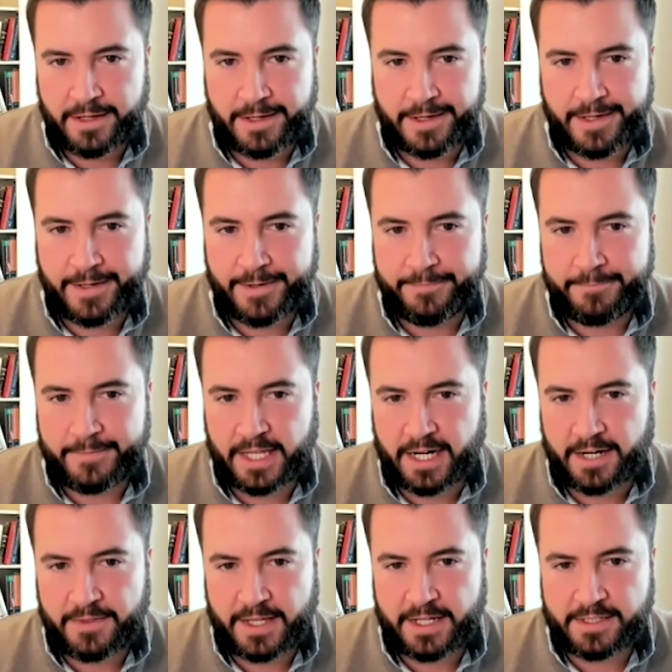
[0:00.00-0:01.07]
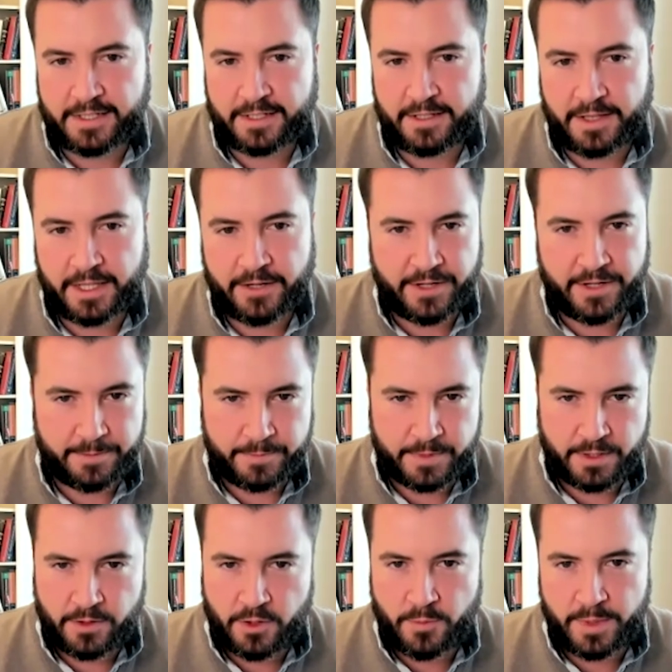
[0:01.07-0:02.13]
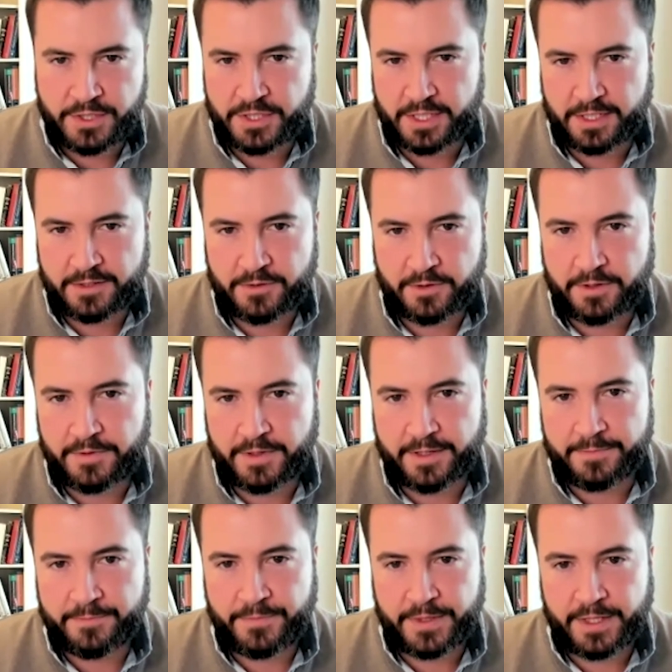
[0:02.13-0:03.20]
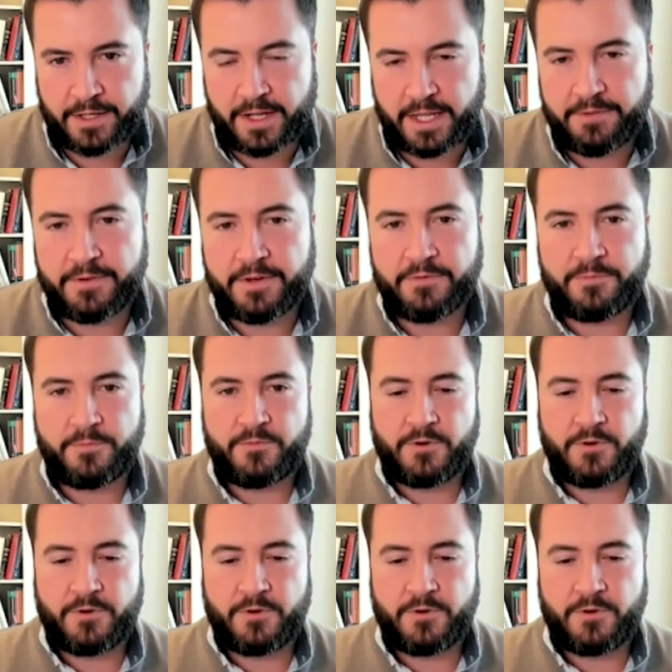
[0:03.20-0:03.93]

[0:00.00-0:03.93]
Um, and I think it's a glaring omission, sort of a, you know, even if